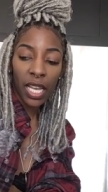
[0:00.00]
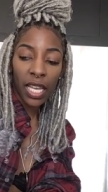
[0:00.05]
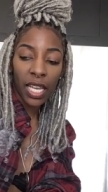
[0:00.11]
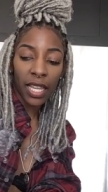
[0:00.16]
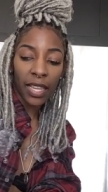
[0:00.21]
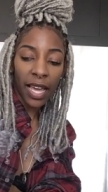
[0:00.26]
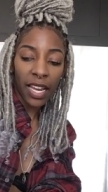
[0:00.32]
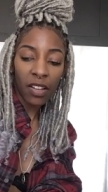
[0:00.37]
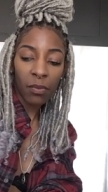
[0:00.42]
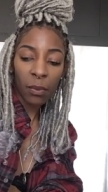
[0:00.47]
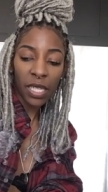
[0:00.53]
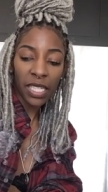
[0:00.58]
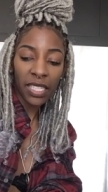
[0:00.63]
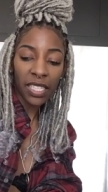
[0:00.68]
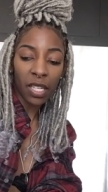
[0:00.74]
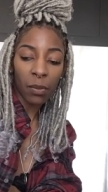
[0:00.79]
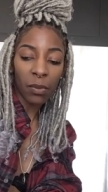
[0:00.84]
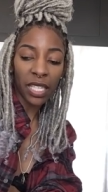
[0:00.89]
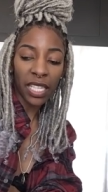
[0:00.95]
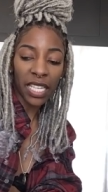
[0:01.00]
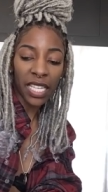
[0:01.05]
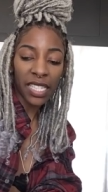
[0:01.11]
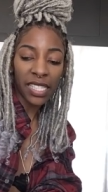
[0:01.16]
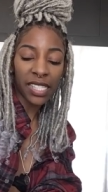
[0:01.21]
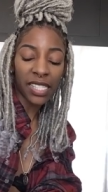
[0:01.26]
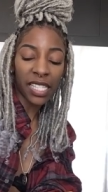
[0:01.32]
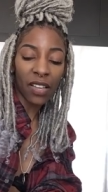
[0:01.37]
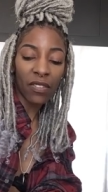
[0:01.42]
a lot of money coming
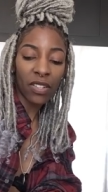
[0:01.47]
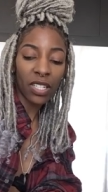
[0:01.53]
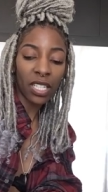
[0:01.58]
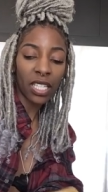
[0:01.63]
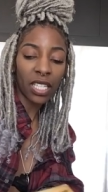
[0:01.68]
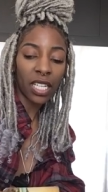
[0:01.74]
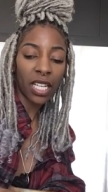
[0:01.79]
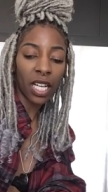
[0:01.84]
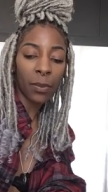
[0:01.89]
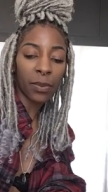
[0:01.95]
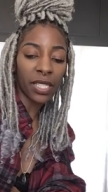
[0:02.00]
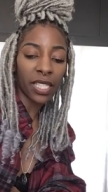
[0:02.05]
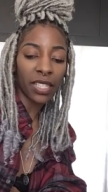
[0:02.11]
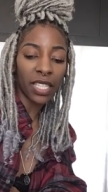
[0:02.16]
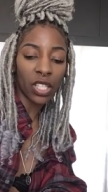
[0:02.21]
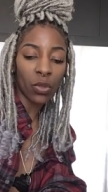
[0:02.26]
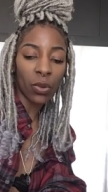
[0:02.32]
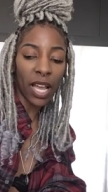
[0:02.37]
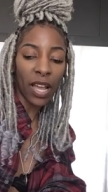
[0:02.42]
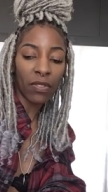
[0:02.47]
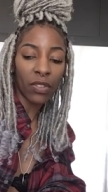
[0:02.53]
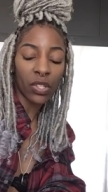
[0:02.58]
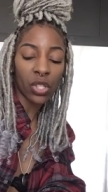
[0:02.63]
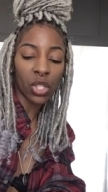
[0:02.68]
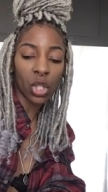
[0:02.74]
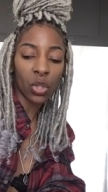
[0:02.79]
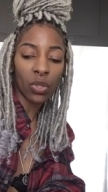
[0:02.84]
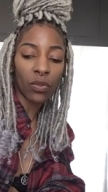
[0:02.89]
in, Seven of Cups, and then you have the
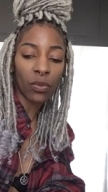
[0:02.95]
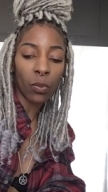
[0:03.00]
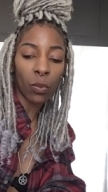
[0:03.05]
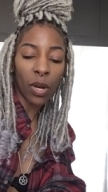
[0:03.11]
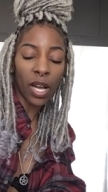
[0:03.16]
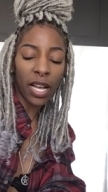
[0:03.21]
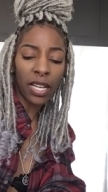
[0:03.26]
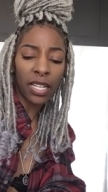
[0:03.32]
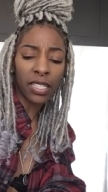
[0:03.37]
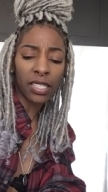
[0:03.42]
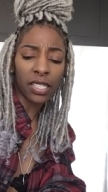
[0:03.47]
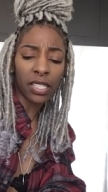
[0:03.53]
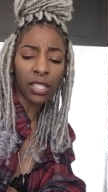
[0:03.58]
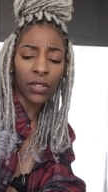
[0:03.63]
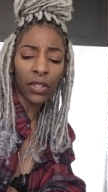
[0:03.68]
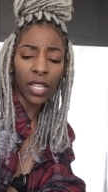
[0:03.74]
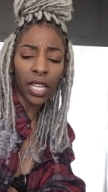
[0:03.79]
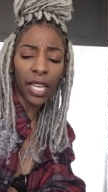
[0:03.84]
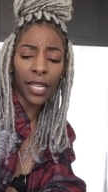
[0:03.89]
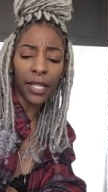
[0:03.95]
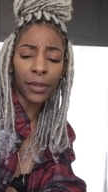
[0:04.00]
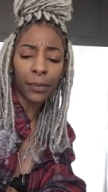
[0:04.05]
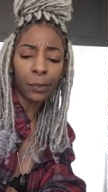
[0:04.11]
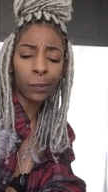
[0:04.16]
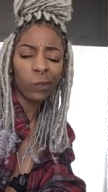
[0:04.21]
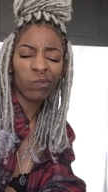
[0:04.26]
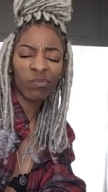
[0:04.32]
Two of Wands. Okay.